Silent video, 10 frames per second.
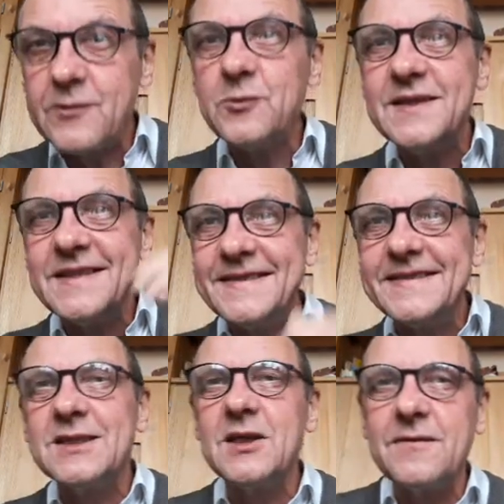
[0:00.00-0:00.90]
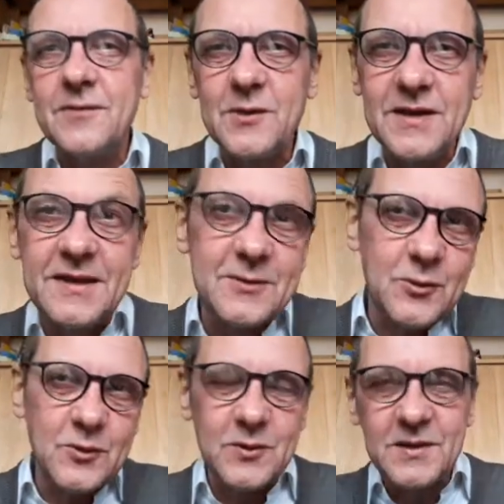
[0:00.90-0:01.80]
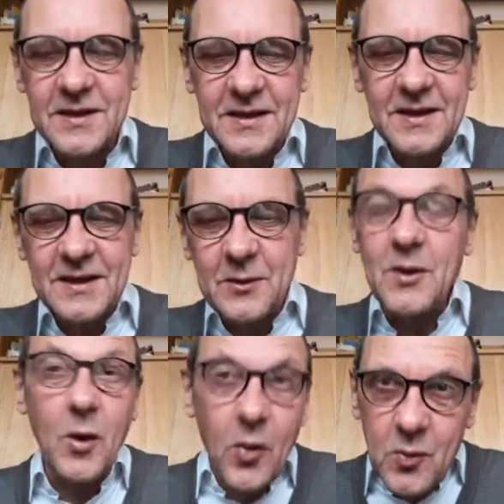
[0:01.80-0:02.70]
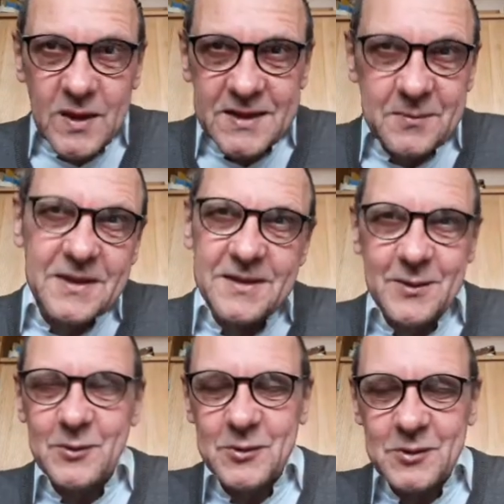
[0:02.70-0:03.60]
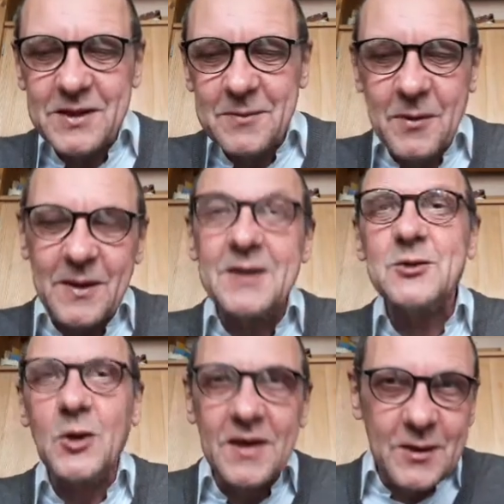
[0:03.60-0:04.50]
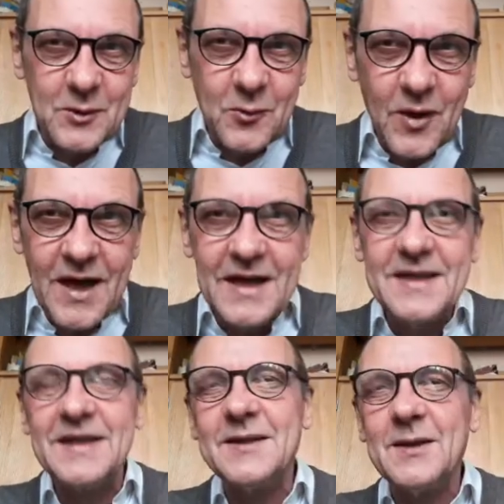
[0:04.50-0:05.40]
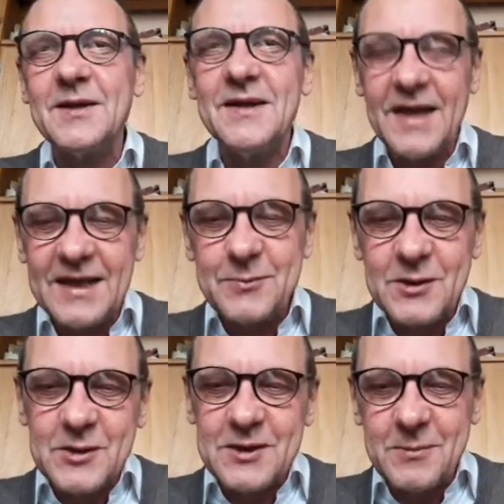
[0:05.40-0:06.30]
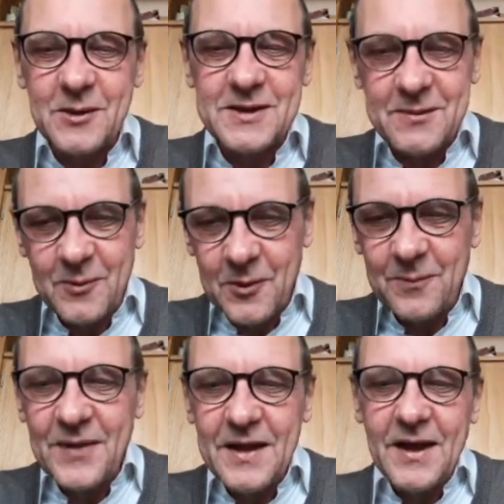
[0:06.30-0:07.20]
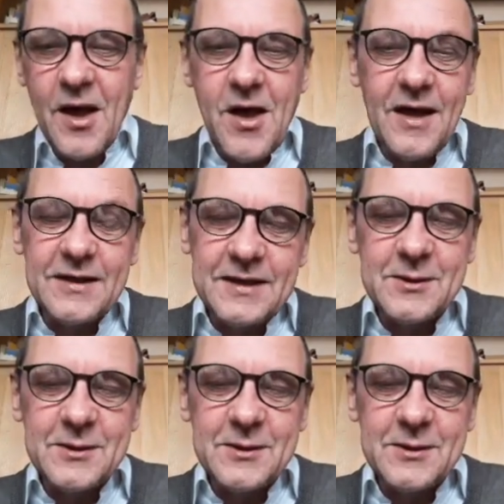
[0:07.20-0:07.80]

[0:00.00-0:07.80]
to be discovered, and so there will always be. So just keep on enjoying the ride, and as much as possible. And this